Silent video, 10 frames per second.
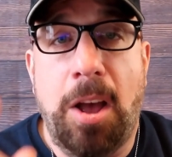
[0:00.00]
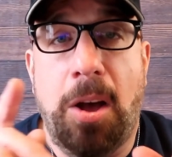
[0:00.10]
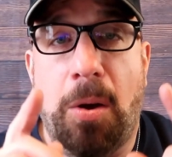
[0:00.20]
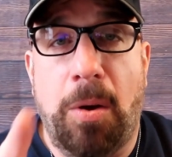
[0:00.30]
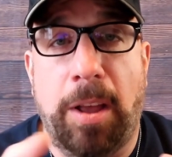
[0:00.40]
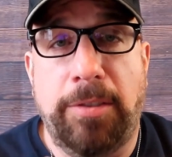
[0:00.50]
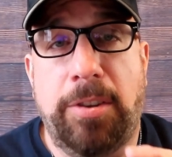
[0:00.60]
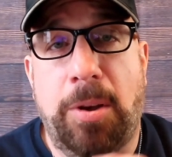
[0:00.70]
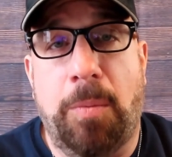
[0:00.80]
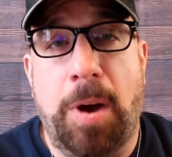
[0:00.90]

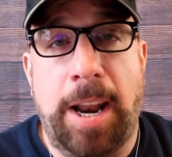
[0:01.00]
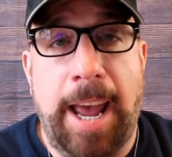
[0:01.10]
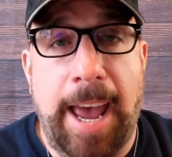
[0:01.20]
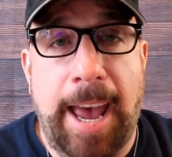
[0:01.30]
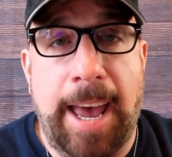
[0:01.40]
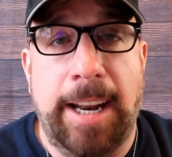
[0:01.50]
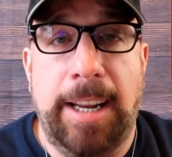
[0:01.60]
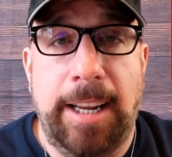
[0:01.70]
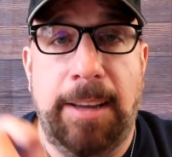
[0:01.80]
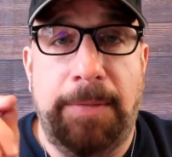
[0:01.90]
Also, I want to add,
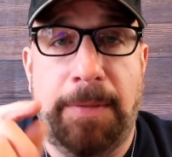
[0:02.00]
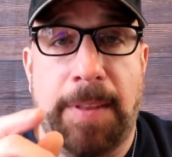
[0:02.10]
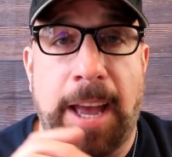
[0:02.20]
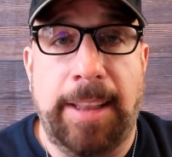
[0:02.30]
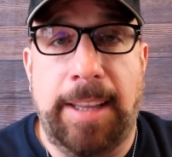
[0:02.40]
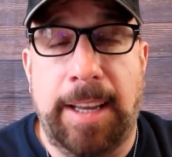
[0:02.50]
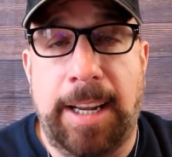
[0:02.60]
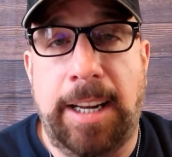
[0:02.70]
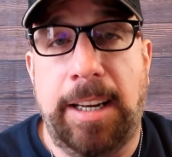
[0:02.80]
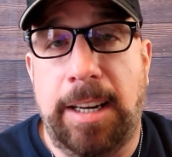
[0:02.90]
if you've not done
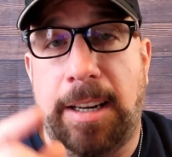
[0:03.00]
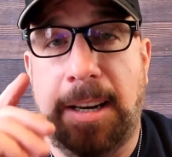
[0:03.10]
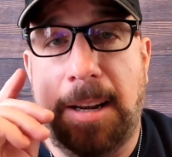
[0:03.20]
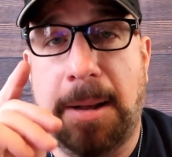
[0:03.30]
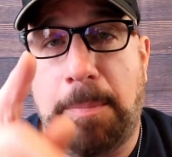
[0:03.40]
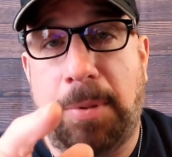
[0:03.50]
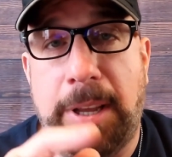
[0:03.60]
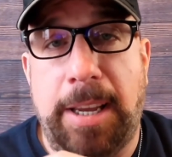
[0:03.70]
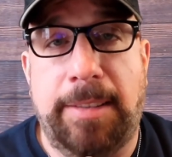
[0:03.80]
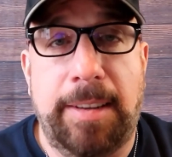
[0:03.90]
it,
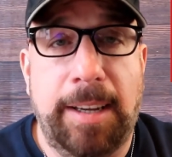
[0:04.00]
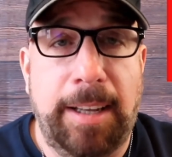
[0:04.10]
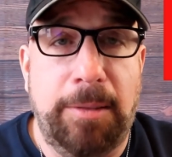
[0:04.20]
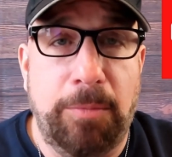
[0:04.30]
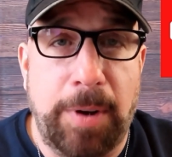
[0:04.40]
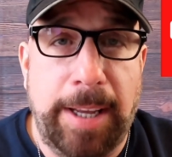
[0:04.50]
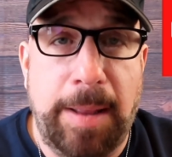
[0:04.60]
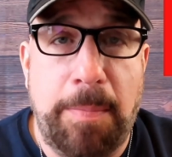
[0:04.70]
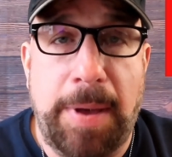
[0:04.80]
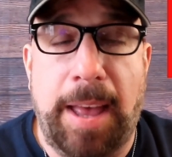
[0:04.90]
please ring
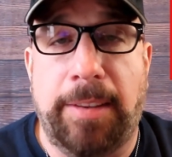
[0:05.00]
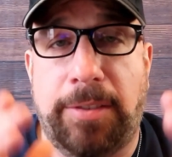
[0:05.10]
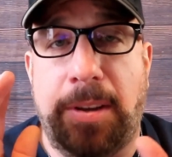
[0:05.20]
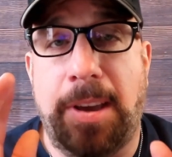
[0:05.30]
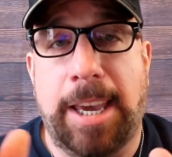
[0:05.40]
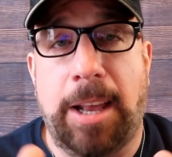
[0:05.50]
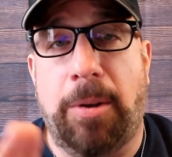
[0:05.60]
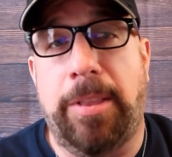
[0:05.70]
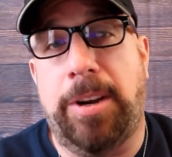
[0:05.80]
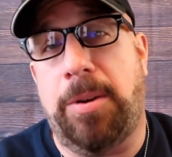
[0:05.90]
the bell so you get
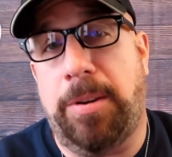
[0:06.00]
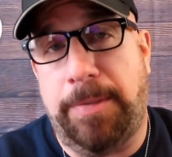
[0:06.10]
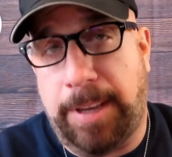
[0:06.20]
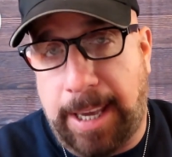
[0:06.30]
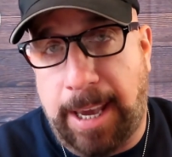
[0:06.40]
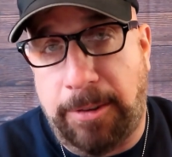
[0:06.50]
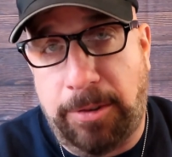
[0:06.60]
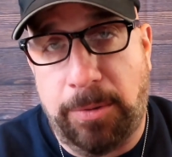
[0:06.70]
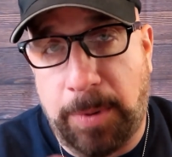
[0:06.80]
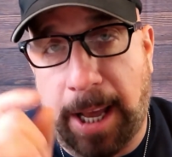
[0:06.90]
all the
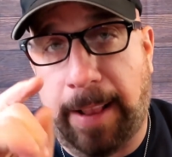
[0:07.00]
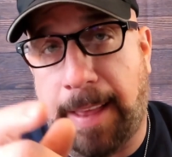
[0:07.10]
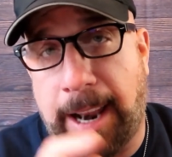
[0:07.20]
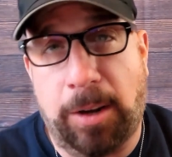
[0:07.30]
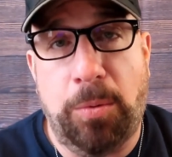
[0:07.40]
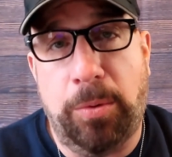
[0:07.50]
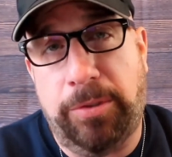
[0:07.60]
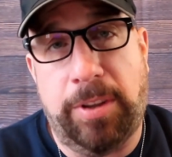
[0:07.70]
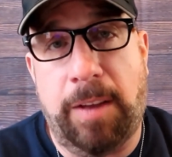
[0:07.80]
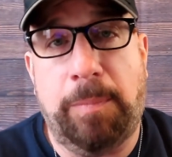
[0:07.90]
notifications. We got a lot of cool
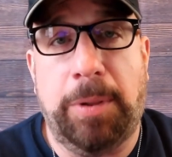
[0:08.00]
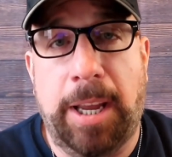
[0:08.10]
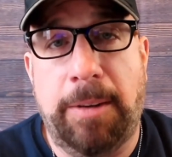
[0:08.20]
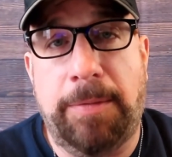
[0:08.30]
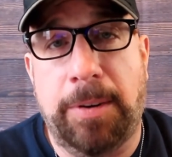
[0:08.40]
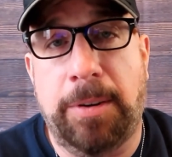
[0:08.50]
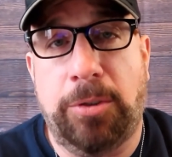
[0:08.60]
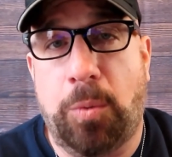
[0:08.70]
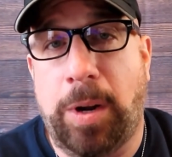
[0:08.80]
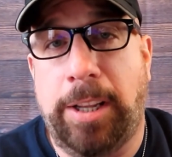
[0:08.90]
stuff planned for
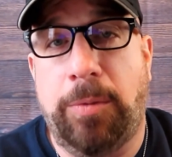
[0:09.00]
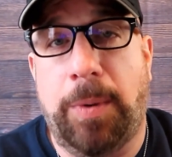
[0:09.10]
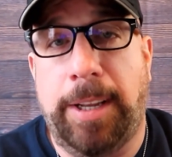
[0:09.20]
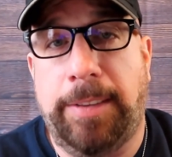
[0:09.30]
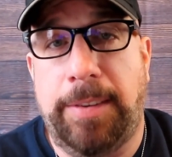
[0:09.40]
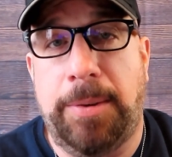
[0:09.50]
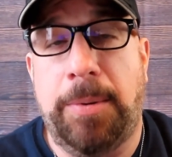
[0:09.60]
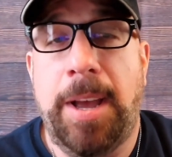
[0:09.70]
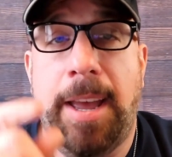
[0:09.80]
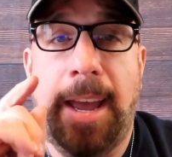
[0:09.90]

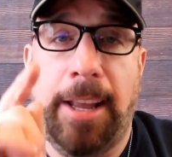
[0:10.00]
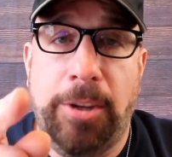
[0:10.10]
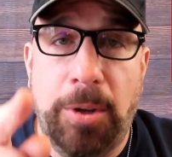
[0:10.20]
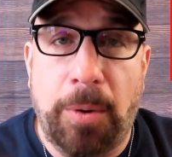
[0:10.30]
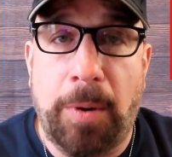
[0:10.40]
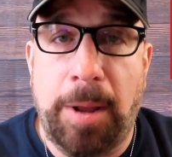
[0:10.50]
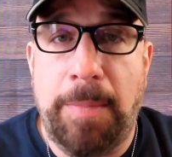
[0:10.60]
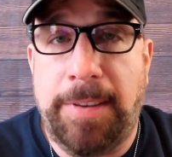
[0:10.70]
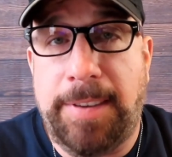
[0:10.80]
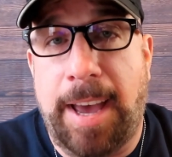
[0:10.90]
2022, and you don't want to
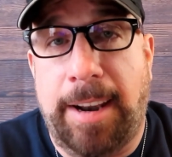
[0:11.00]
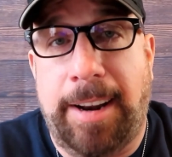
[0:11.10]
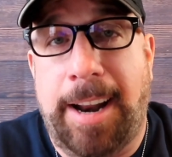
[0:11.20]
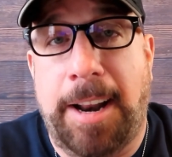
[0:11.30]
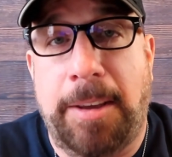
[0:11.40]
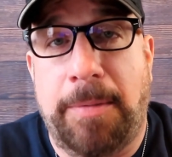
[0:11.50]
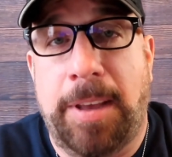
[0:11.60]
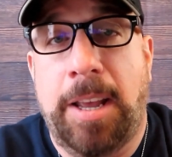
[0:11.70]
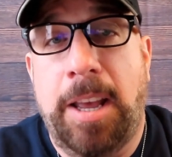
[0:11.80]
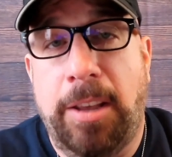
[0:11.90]
miss out on any of
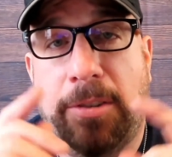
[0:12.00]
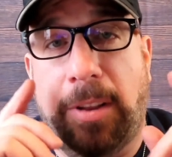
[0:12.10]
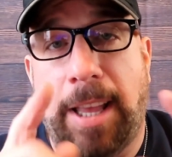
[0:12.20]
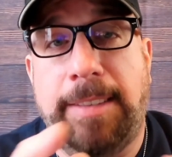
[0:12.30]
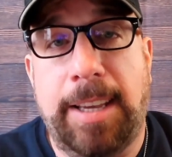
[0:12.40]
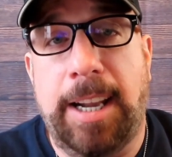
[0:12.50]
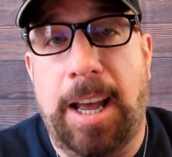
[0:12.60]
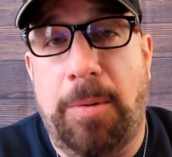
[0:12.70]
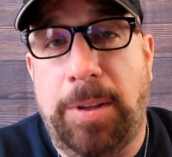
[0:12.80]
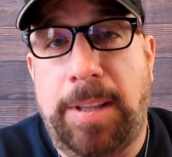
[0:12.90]
it. So let's get
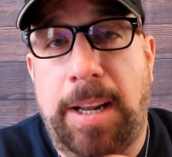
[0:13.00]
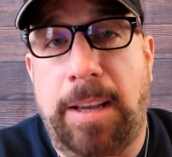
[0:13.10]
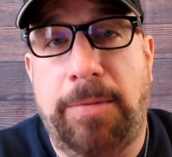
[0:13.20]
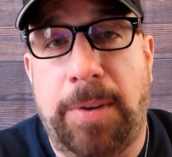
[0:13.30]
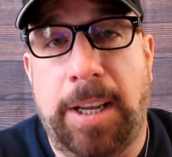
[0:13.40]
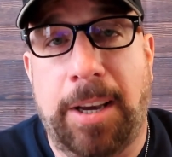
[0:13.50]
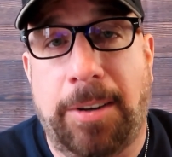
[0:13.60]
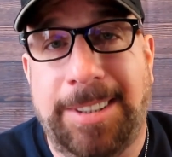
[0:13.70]
on with today's video.